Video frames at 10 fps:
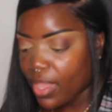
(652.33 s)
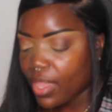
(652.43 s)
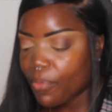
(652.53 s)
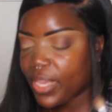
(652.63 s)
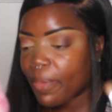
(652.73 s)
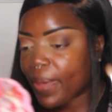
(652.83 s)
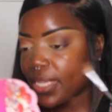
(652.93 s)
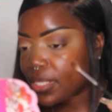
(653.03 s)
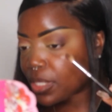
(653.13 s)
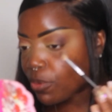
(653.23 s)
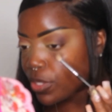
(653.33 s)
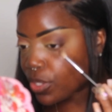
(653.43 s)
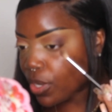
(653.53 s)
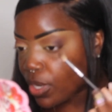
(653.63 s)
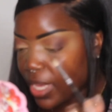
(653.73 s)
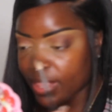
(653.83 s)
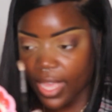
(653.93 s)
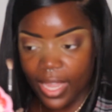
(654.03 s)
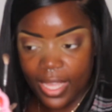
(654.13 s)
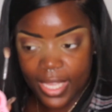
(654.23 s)
we get past the small talk, and
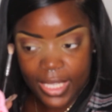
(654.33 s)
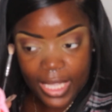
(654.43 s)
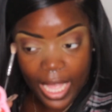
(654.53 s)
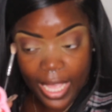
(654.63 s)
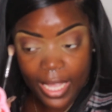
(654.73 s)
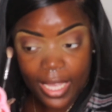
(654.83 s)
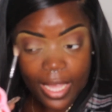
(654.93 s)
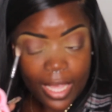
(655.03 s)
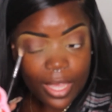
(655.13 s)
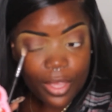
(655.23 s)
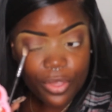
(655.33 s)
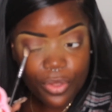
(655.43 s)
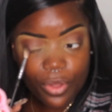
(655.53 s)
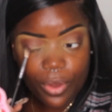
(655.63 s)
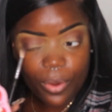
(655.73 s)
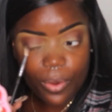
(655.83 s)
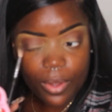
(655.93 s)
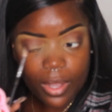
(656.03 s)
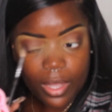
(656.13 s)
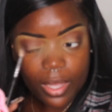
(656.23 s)
then he's like, you know,
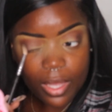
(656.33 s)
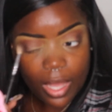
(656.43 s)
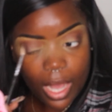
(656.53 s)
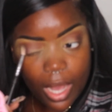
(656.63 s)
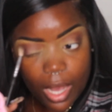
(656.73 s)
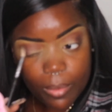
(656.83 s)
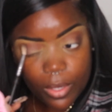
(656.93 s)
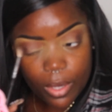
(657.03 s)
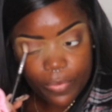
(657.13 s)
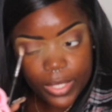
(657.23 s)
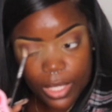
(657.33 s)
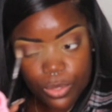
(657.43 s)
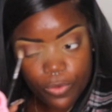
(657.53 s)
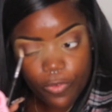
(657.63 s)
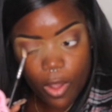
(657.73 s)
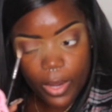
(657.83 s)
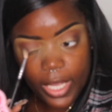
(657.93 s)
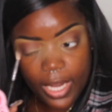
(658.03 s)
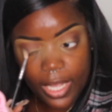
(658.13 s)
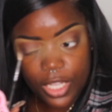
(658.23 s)
if it's not too far,
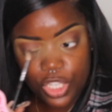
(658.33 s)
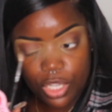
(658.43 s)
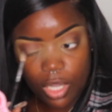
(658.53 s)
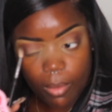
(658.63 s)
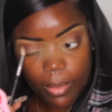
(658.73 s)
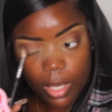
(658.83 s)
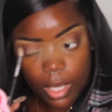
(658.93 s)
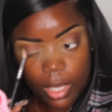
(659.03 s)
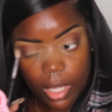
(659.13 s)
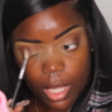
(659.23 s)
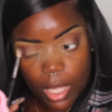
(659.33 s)
can I get your number?